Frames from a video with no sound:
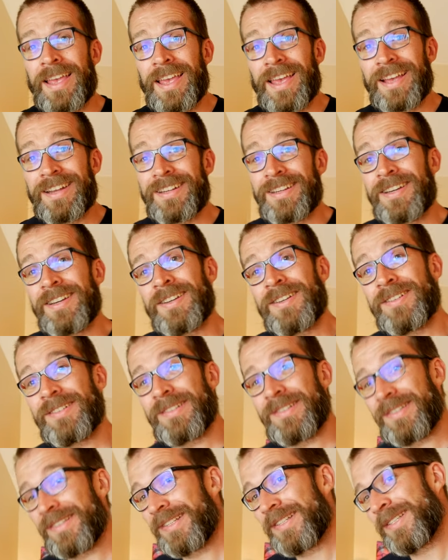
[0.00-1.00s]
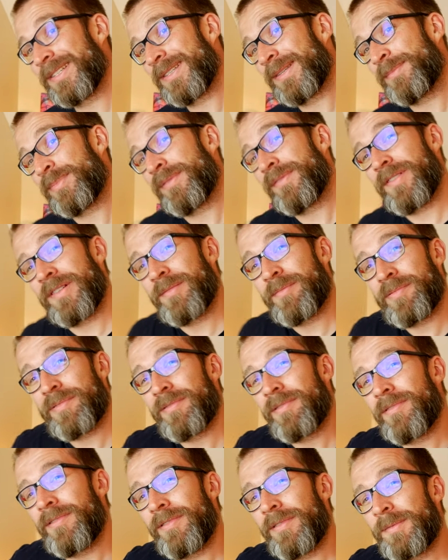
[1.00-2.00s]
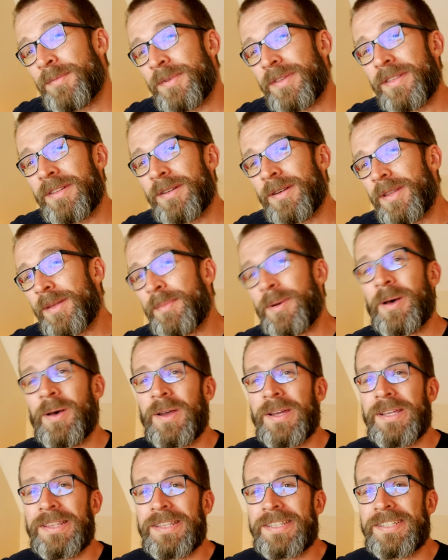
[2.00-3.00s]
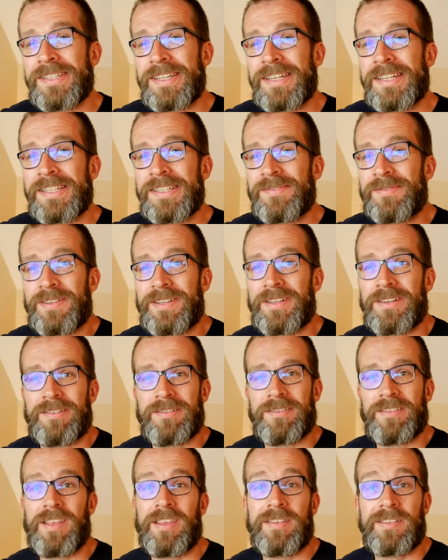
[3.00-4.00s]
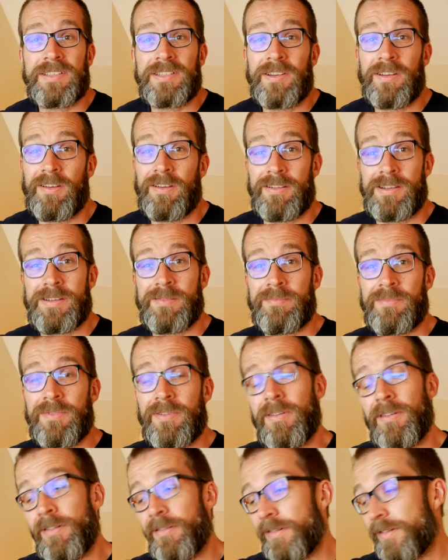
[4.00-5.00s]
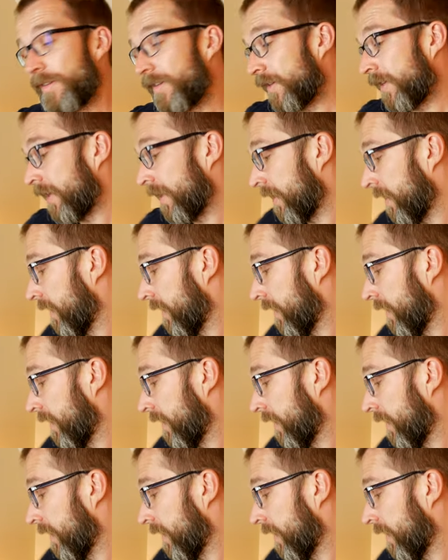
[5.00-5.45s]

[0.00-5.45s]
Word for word: Hello, this is the Provoked Prawn with another behind the scenes video, this time on